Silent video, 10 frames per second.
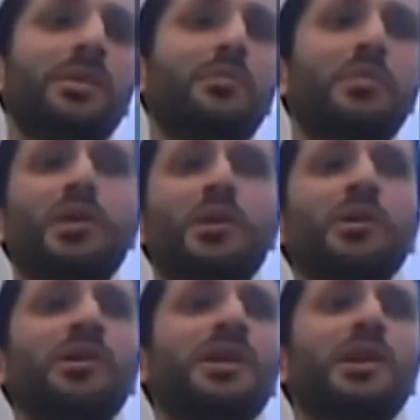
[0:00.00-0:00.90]

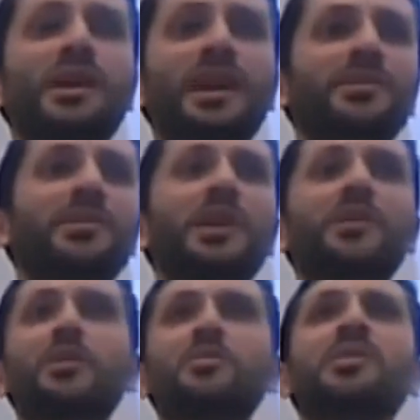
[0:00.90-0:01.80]
brotherhood and not getting
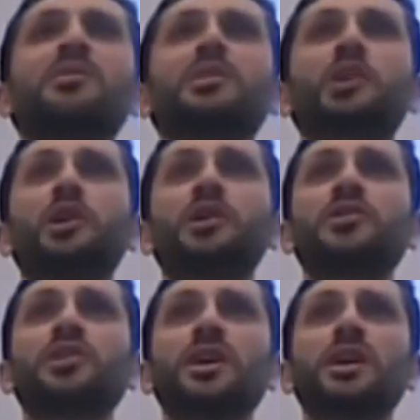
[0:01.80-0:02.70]
together on Imperial
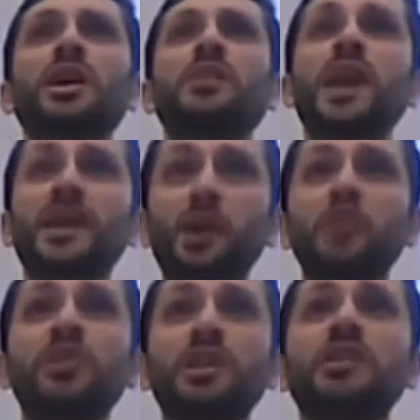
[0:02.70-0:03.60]
College, that
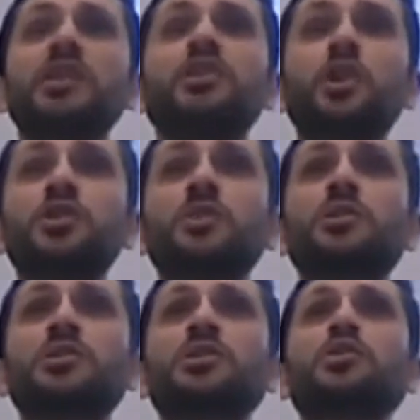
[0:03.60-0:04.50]
hostility is
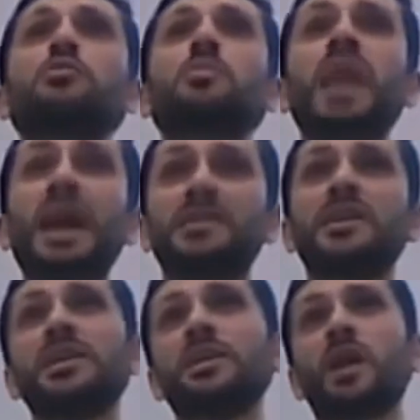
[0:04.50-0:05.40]
contributing to blood
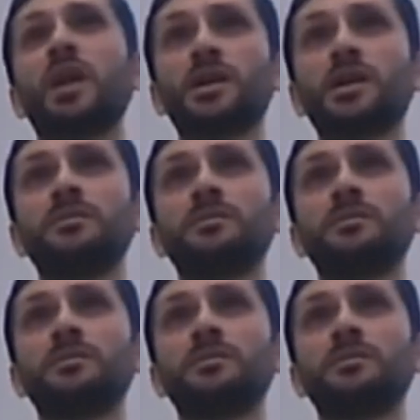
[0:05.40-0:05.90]
in Iraq.